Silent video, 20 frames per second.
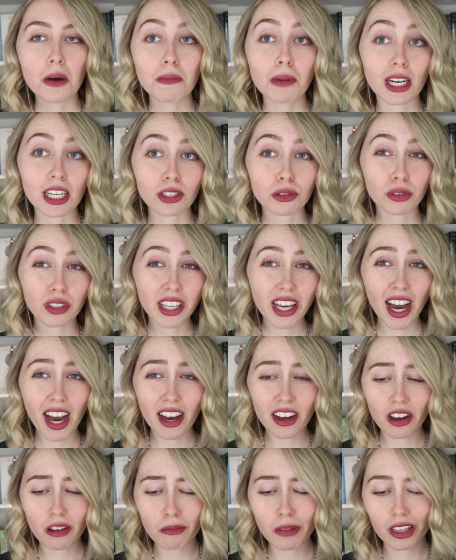but it's really
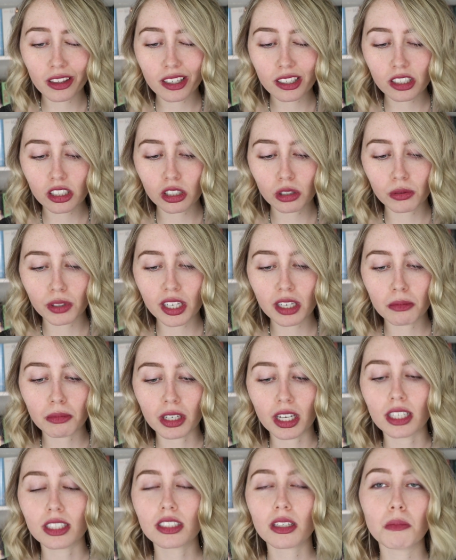high on my list to read
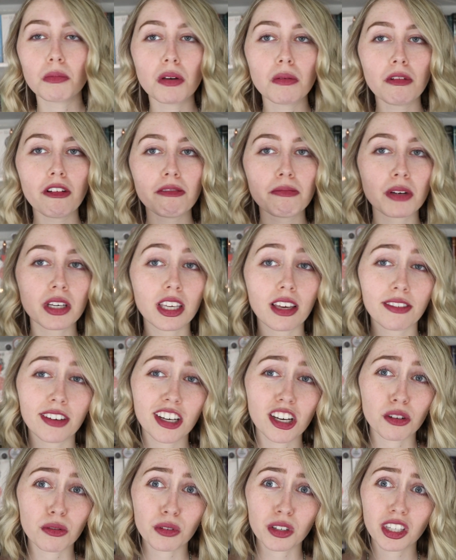because some people have been
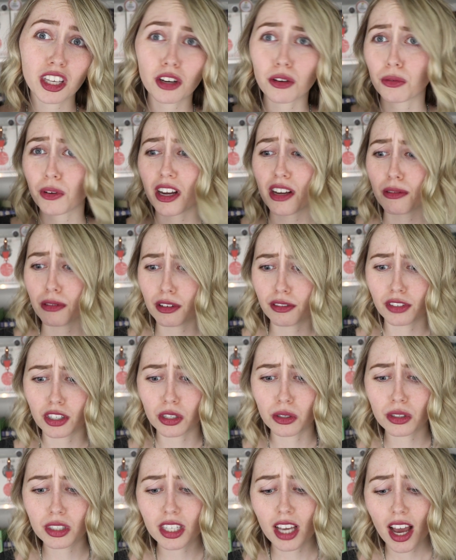giving it really great
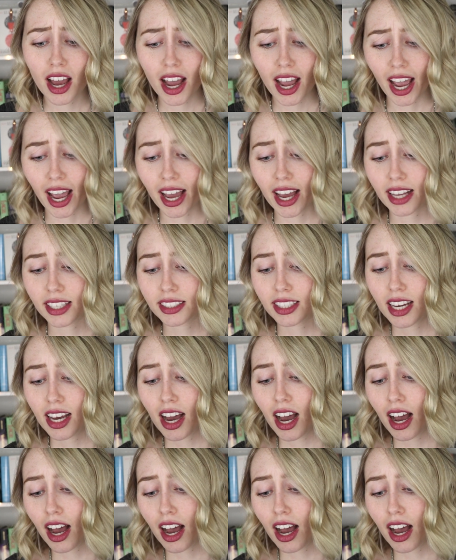reviews. And